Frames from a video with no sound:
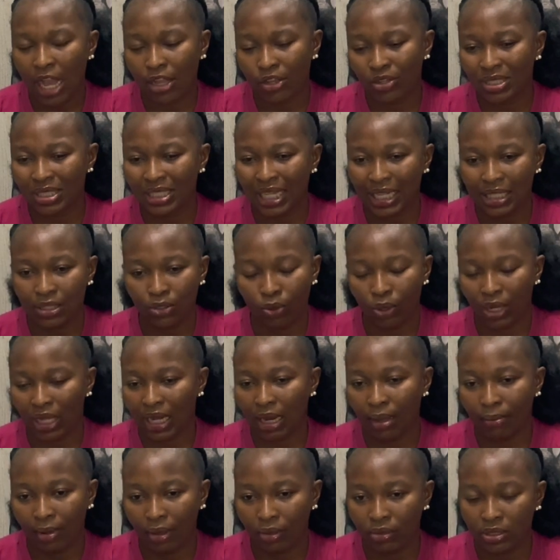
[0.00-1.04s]
I just start
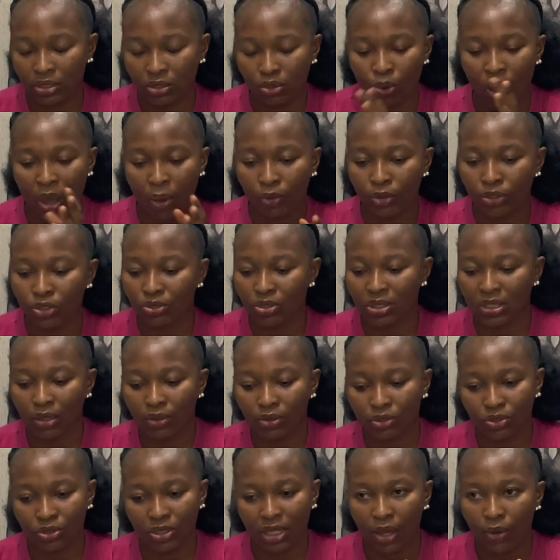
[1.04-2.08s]
talking about, oh, I want this, I
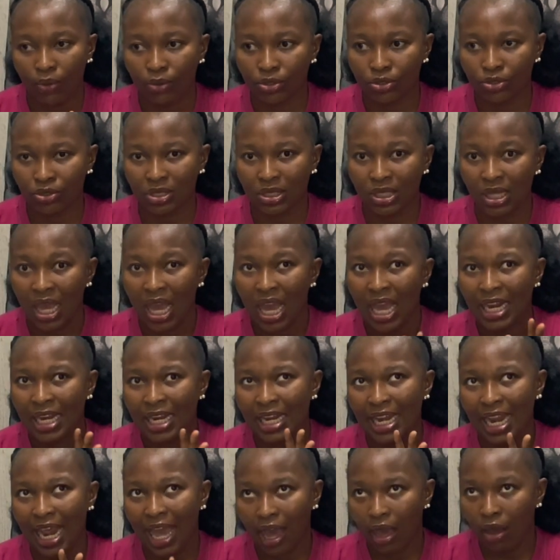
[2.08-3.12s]
want this, I want this.
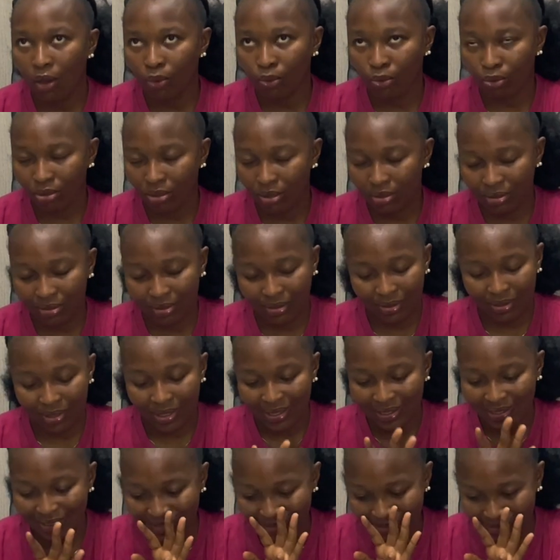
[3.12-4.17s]
Now,
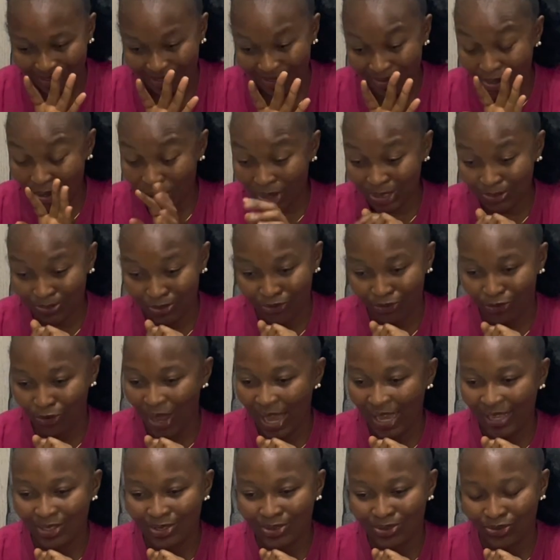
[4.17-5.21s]
because
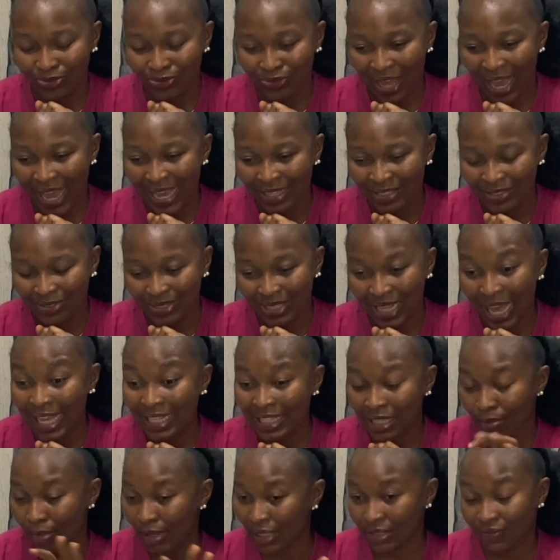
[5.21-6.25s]
before I
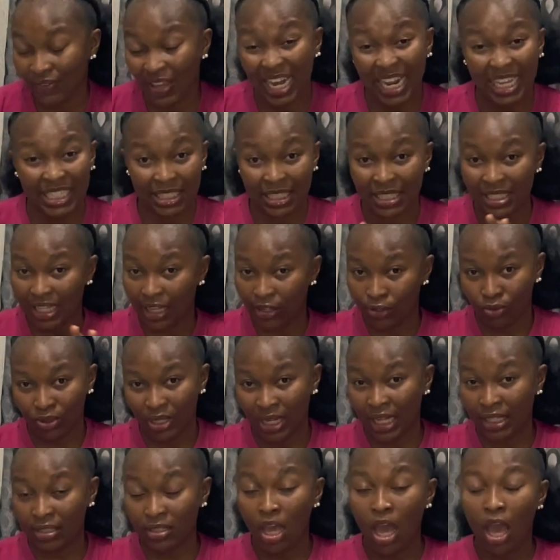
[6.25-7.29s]
tell myself, and I still stand
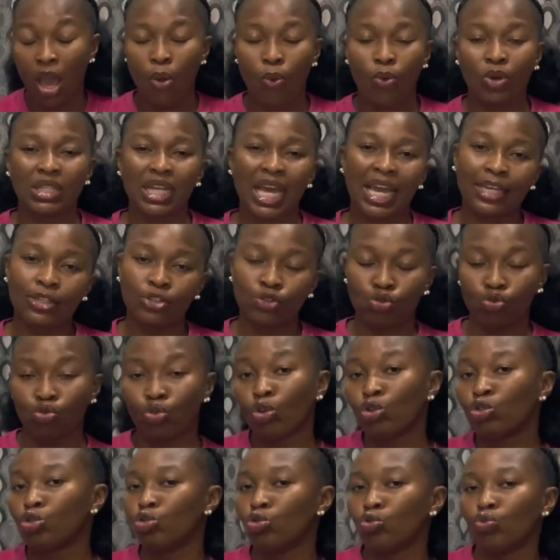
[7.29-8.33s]
on that, what I do
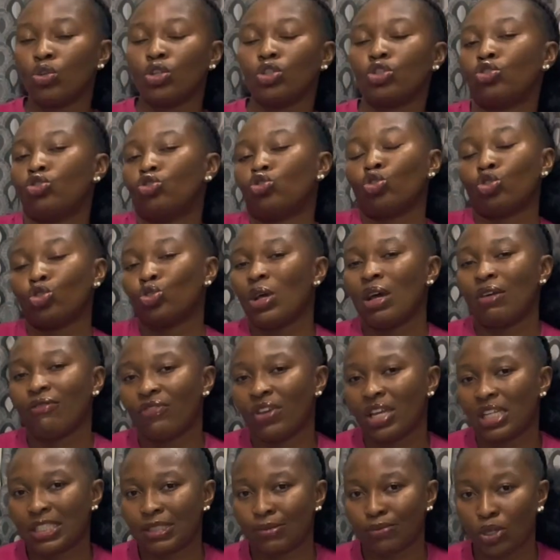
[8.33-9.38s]
not know is does not
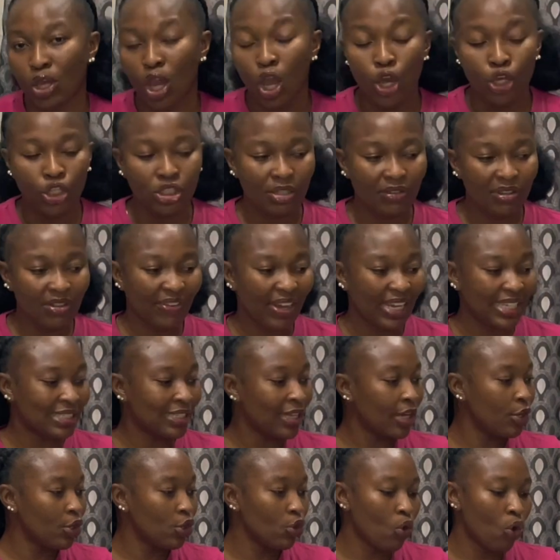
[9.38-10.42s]
affect me. So if I
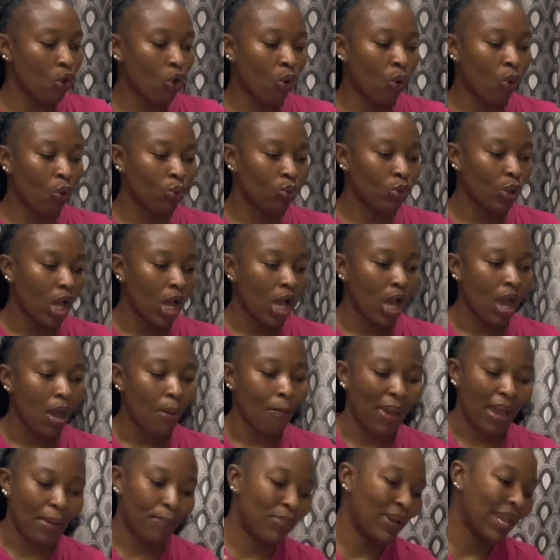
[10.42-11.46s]
tell you all
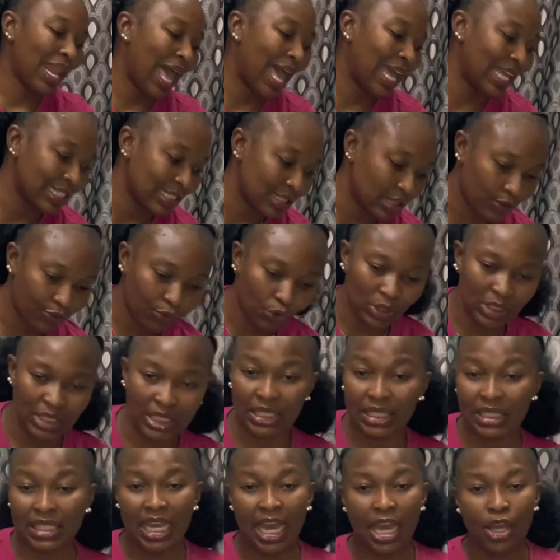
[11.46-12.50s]
my plans for
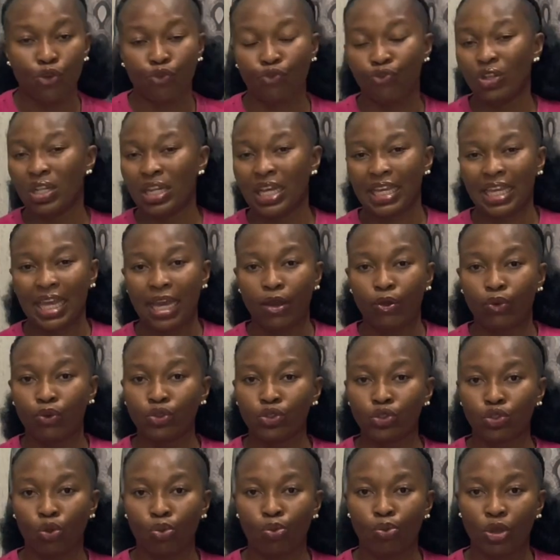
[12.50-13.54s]
this year, and you feel like you're
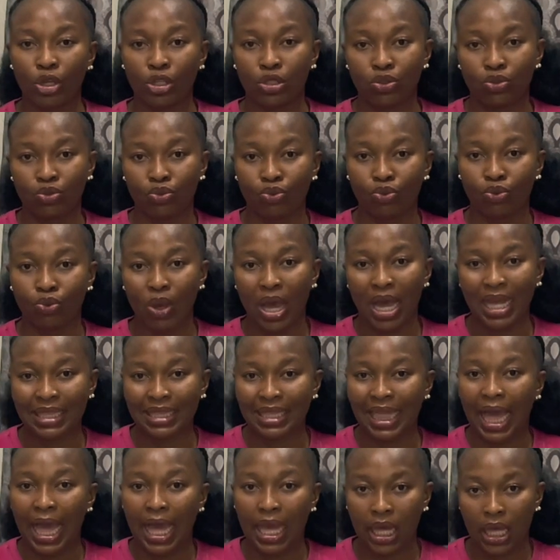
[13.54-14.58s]
going somewhere to
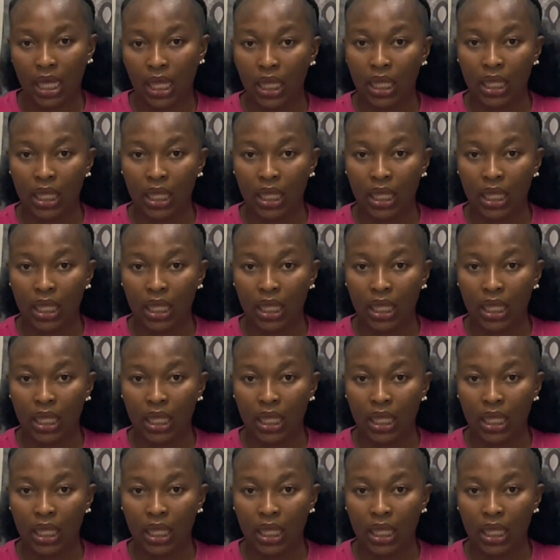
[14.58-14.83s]
attack